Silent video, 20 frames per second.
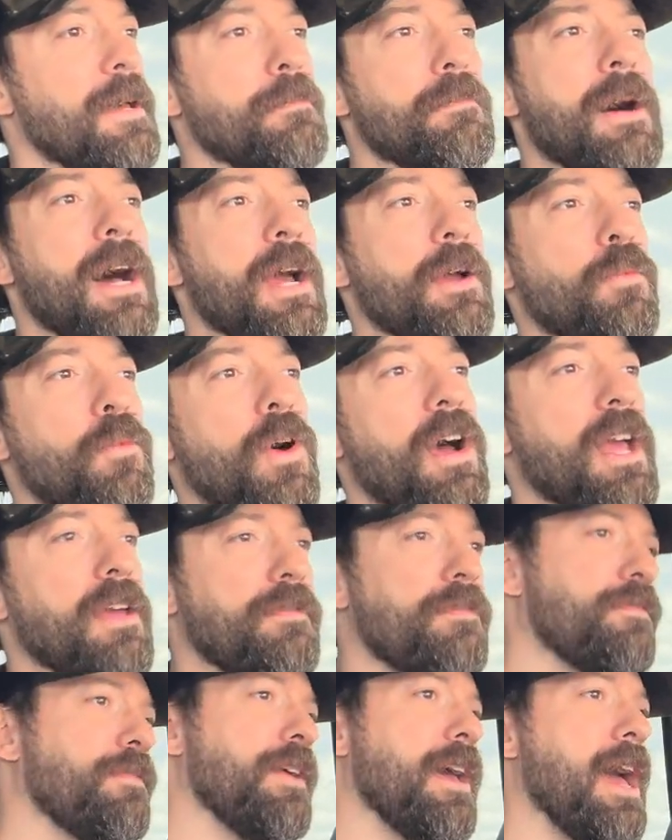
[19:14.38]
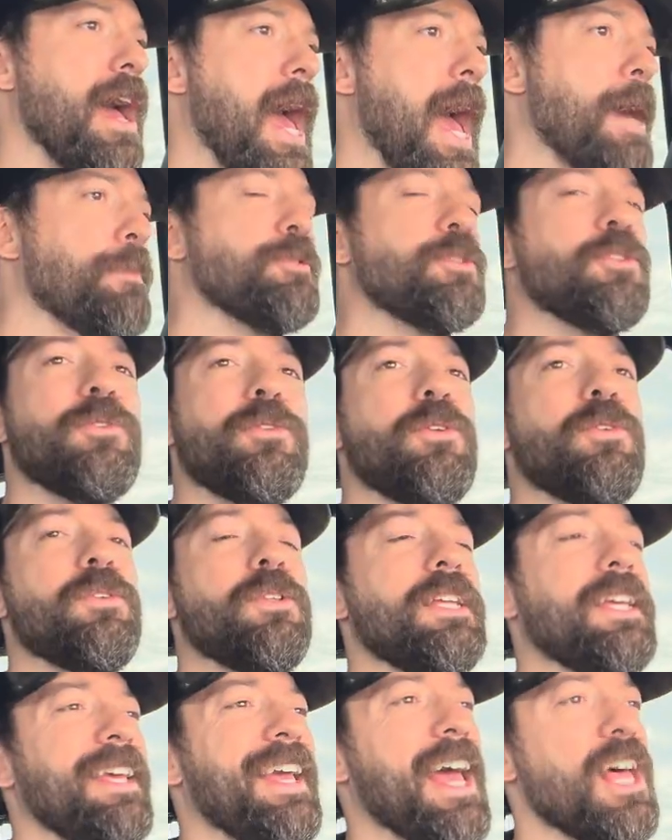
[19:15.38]
My wife
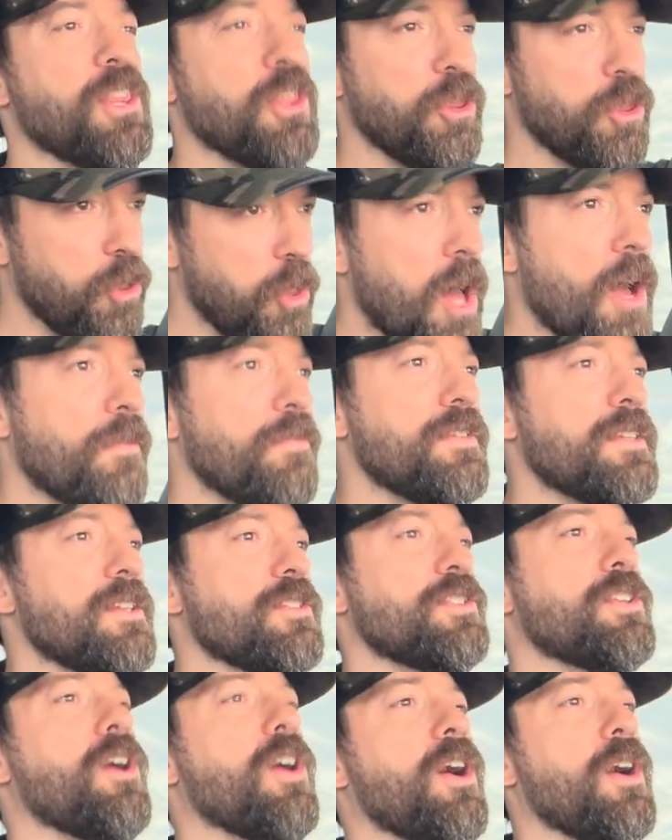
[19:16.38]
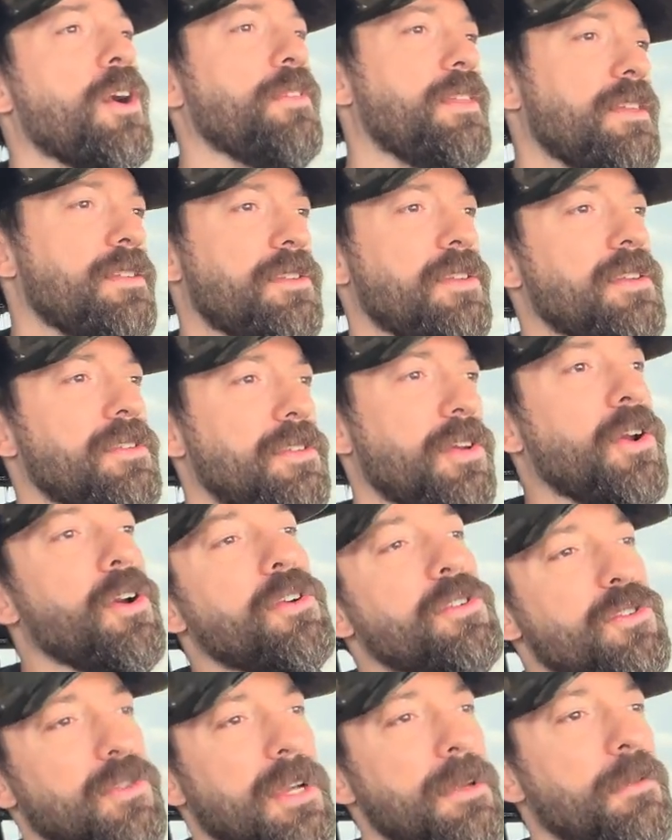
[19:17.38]
absolutely loves this car. This is
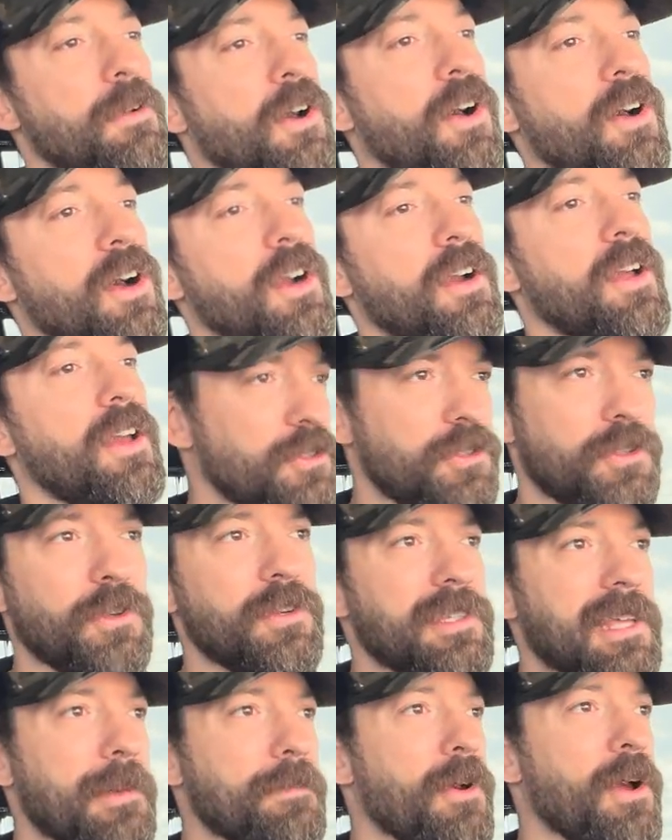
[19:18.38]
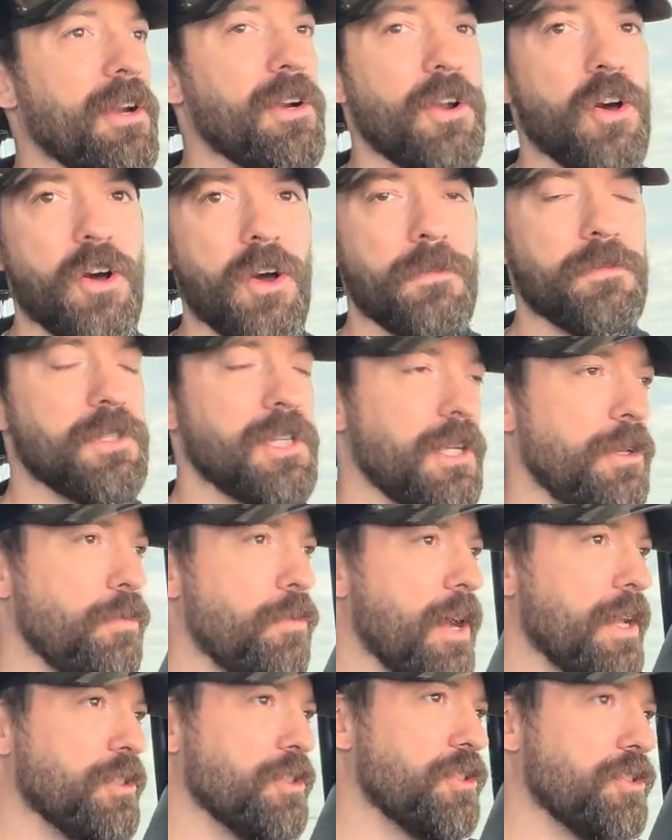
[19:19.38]
her dream car. As soon as I brought it home, she
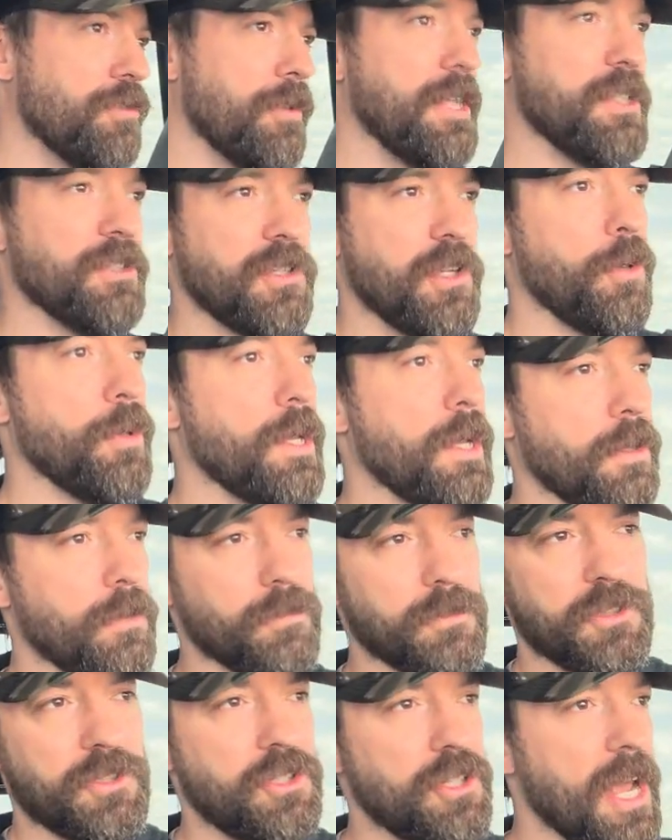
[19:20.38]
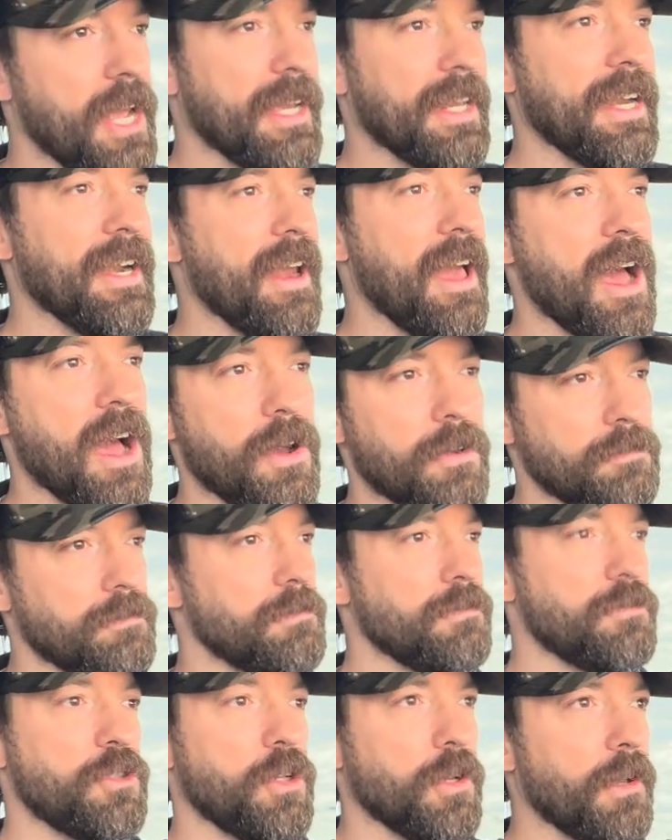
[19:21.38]
went straight to it, checking it out,
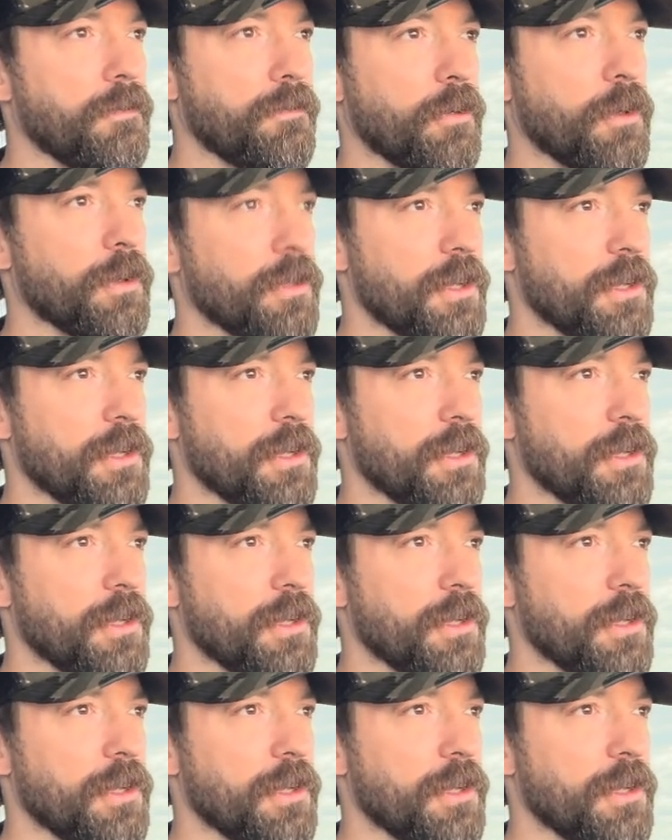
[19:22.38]
took it for a